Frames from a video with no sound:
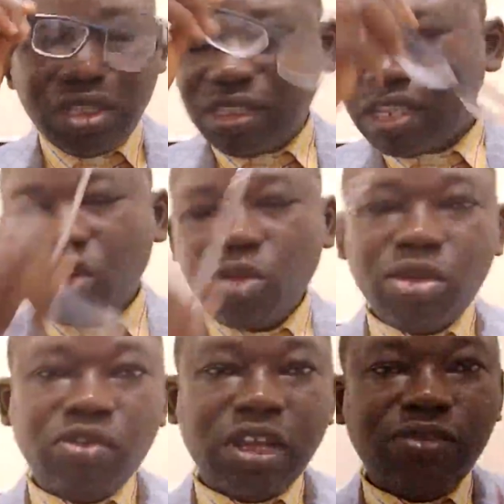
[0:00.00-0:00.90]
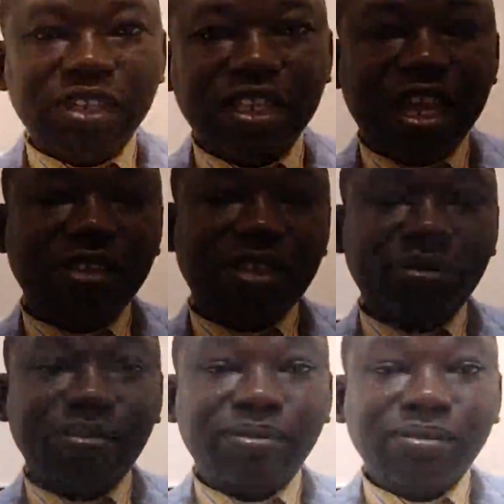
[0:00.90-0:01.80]
before and after.
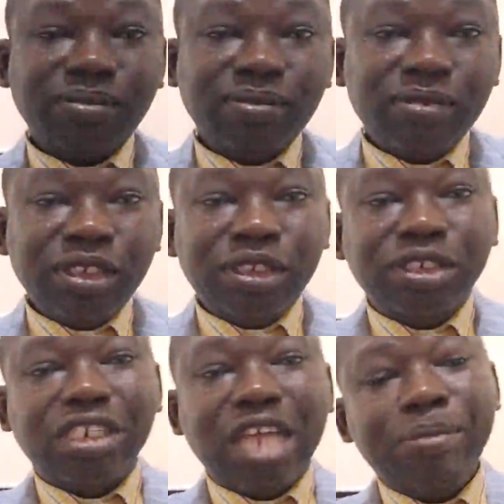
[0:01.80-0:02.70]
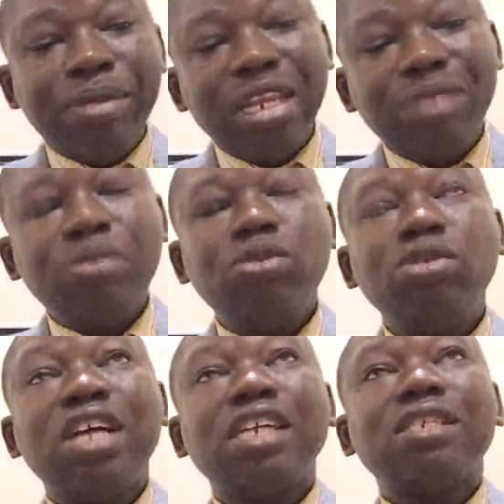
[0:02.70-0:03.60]
So I'm giving you an example now
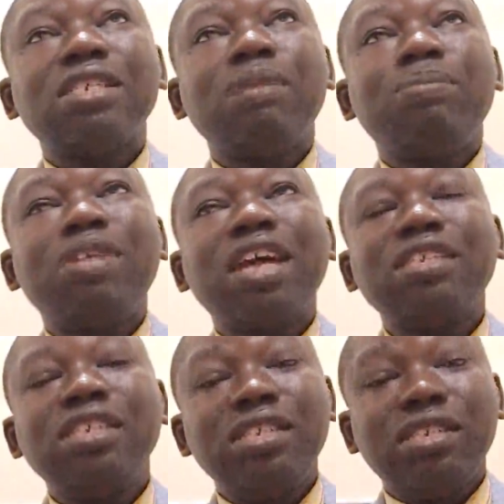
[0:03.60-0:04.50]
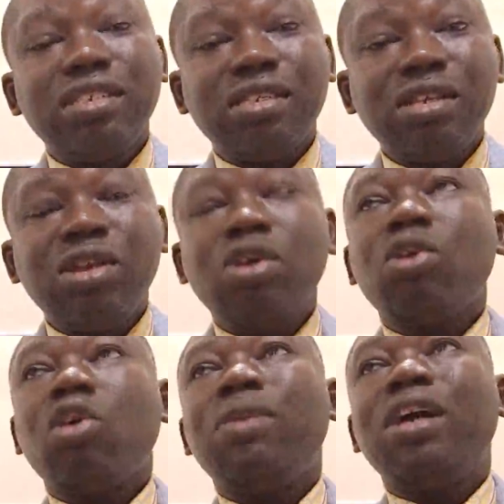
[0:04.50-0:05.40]
of a weak abstract. This
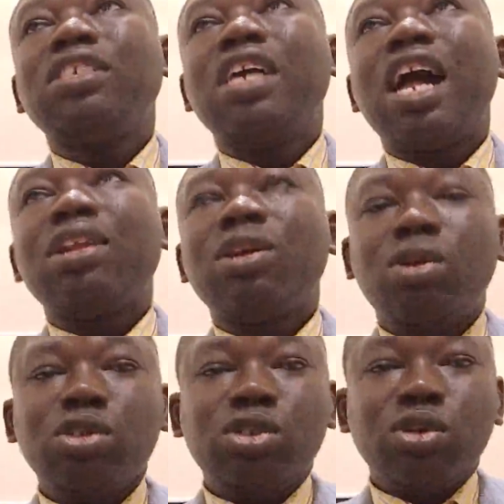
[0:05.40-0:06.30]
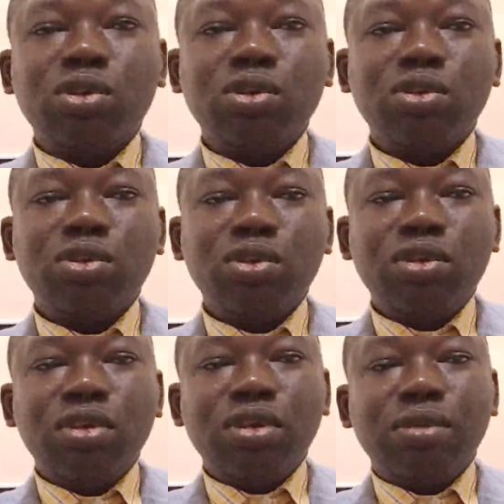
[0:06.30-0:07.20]
is a weak abstract. This
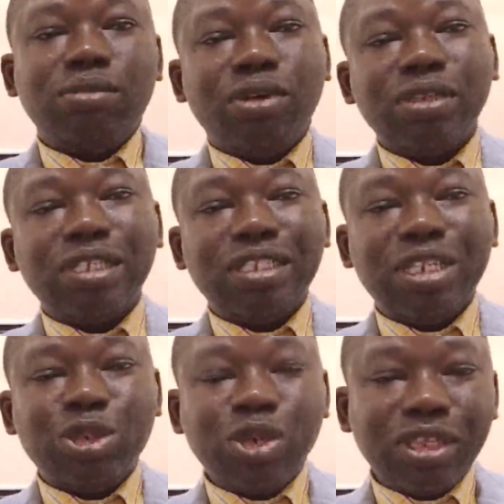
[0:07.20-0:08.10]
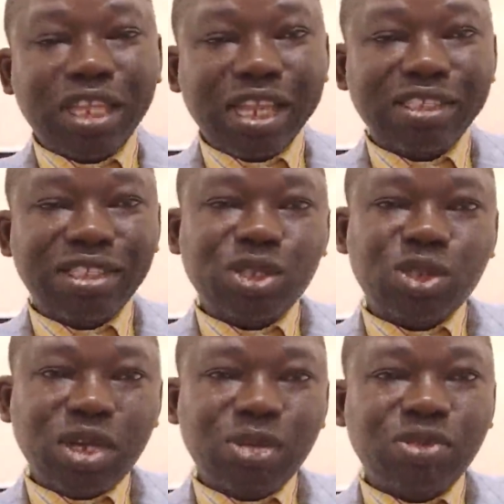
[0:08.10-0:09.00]
paper is about E. coli in food.
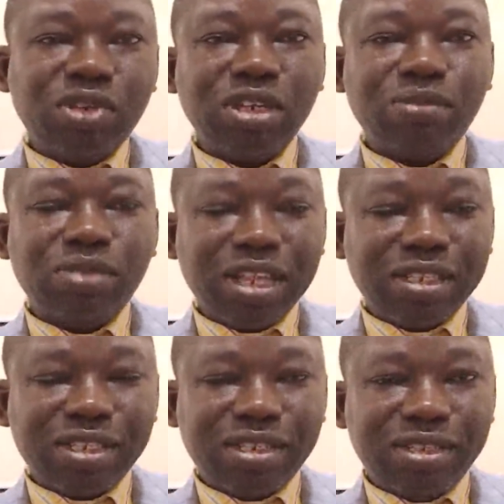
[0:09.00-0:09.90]
Samples were